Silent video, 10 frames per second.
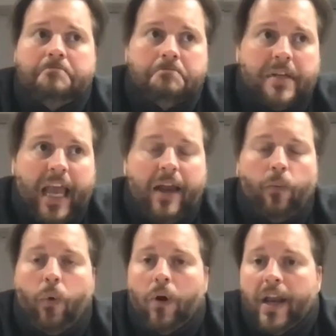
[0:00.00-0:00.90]
Gate
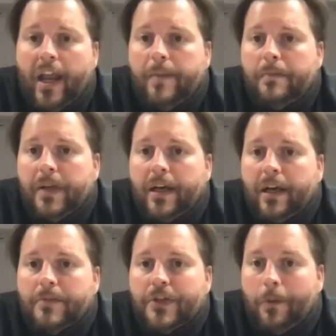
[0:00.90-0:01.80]
wargaming
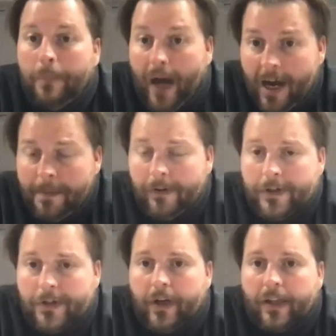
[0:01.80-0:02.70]
becomes so
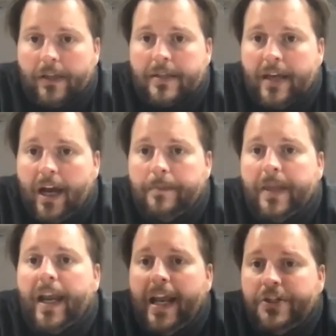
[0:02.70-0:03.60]
popular during this time
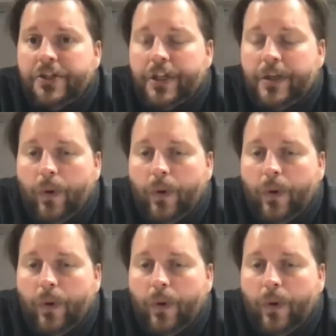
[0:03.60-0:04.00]
that H.G.